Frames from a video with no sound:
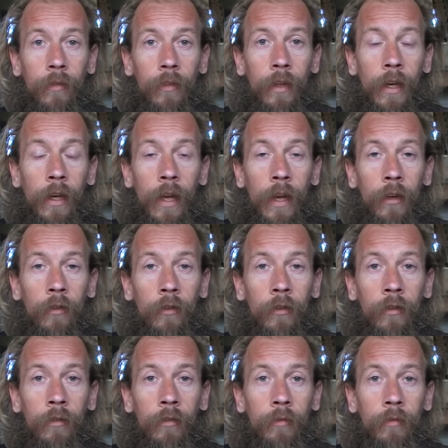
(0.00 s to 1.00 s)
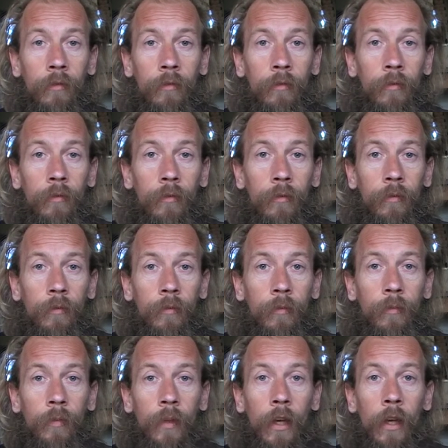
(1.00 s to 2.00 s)
connection.
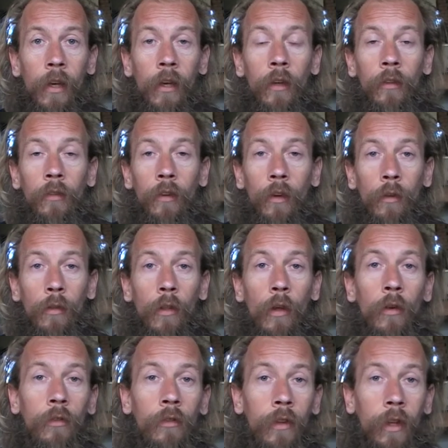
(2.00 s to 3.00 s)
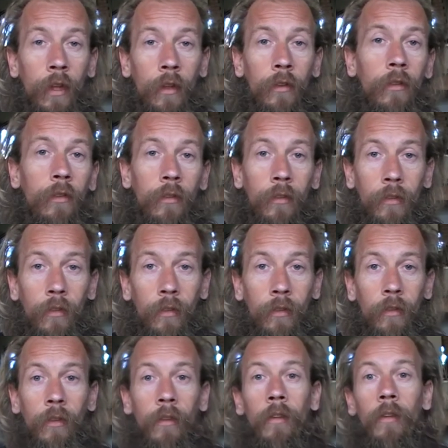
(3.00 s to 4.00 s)
So those things,
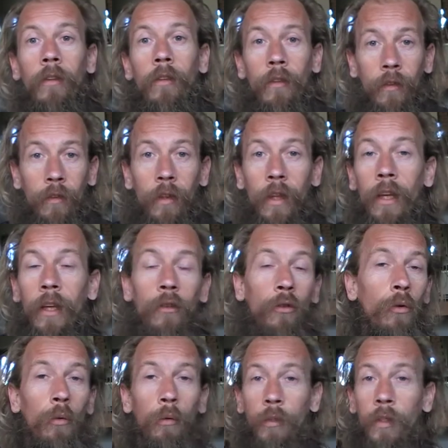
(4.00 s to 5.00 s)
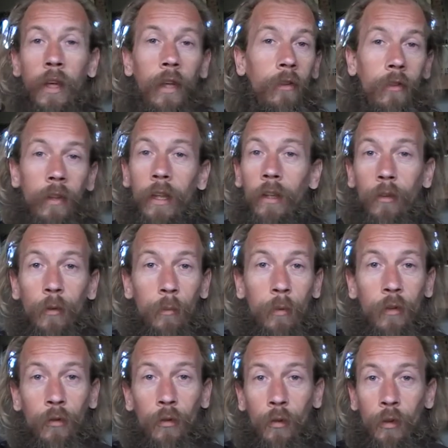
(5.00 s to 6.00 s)
these all things need to
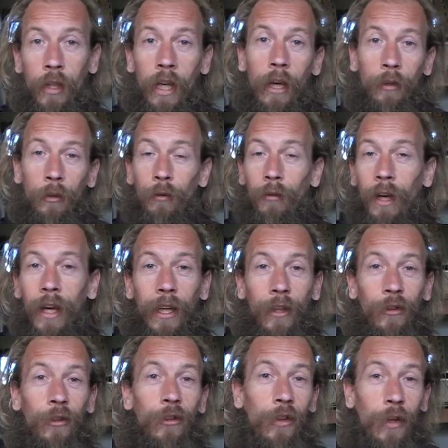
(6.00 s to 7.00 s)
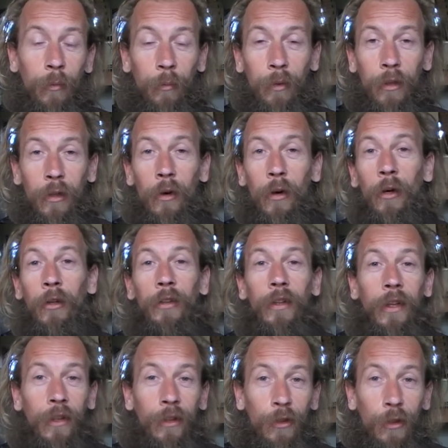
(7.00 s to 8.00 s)
be sorted out. Your relationship with God
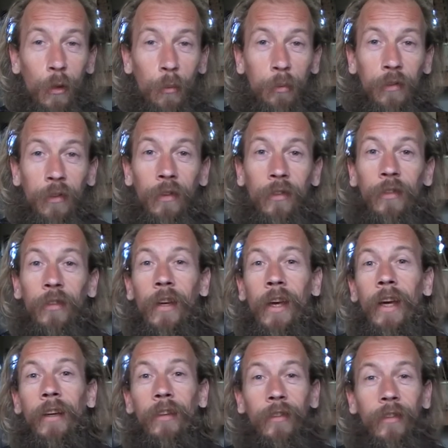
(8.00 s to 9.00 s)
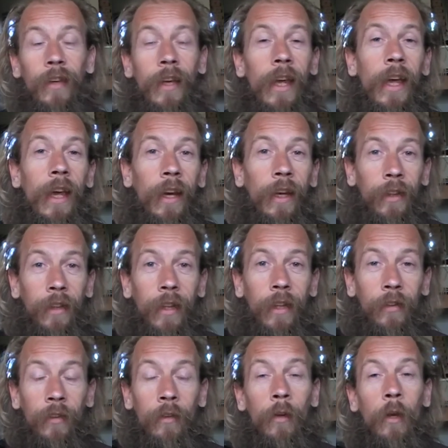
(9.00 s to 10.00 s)
and the opposite sex. And
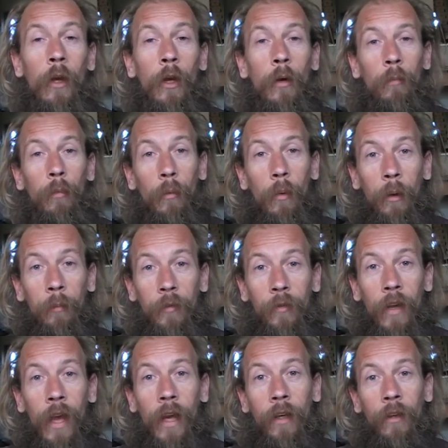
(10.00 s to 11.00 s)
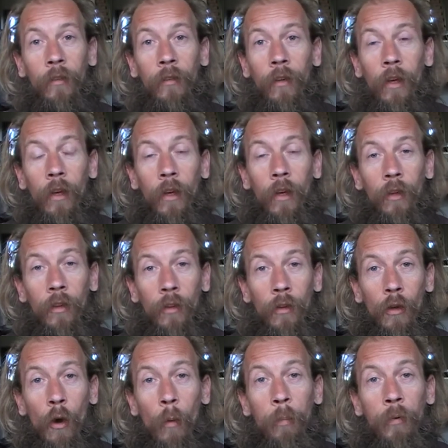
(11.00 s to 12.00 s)
these. But what I'm saying is,
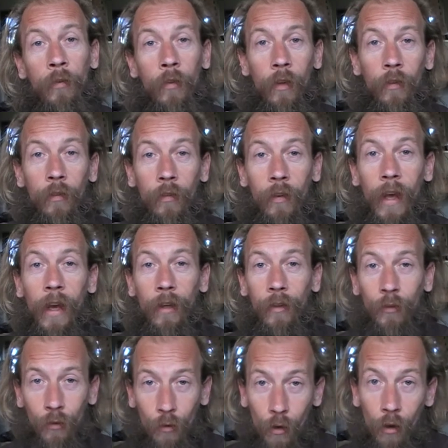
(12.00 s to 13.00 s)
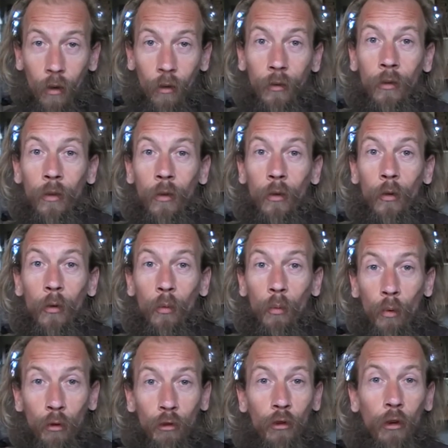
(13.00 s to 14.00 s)
the opposite sex, God,
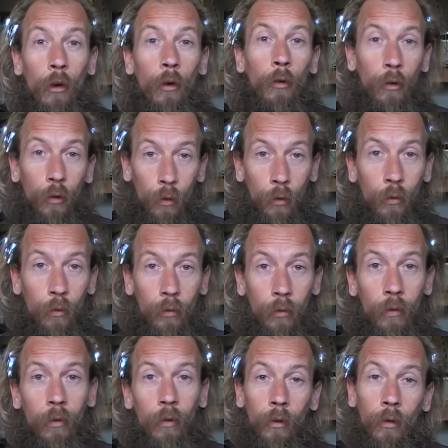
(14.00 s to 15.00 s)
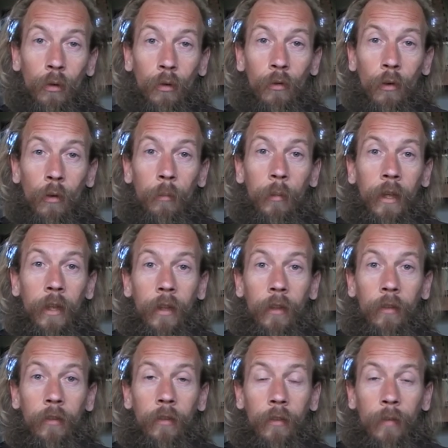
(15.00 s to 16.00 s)
will show you who your
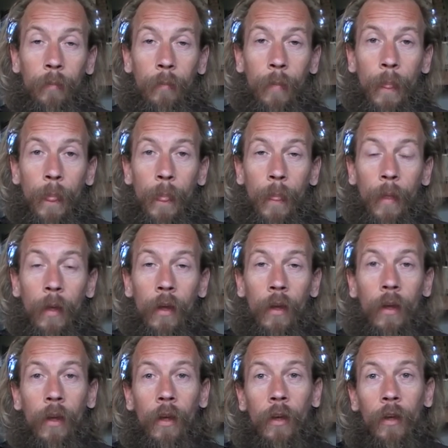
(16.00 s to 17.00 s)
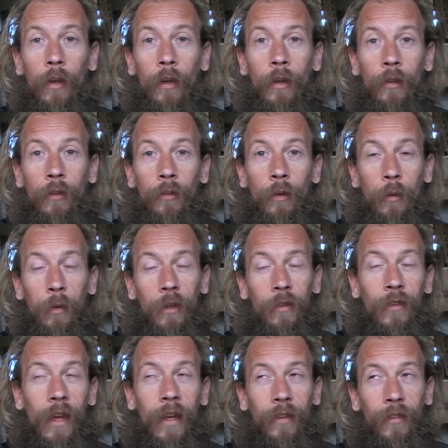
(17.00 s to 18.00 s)
soulmate is. So in a
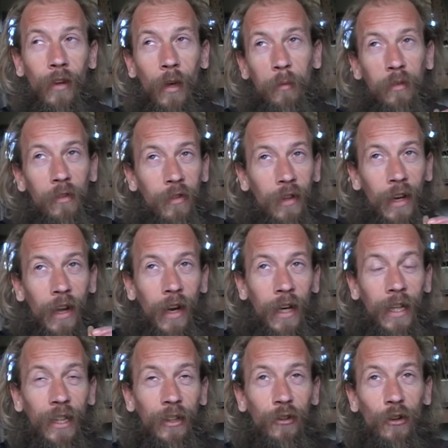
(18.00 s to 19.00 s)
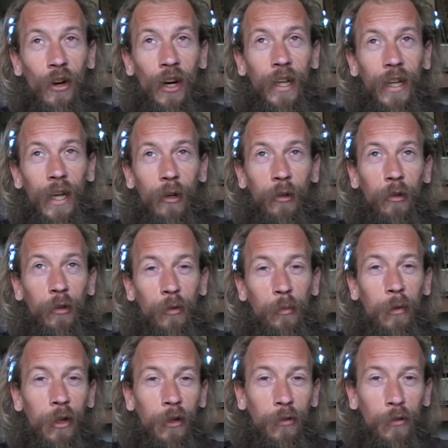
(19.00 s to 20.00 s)
sense, I'm slightly trying now because
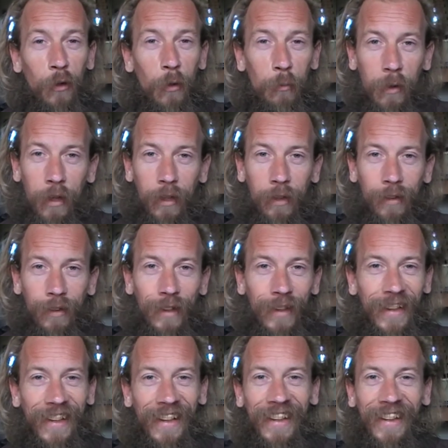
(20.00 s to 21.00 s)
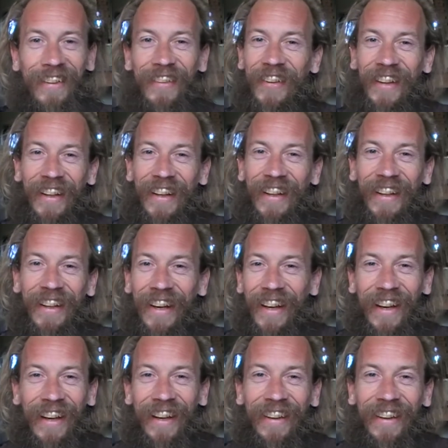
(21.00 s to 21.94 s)
my soulmate, she's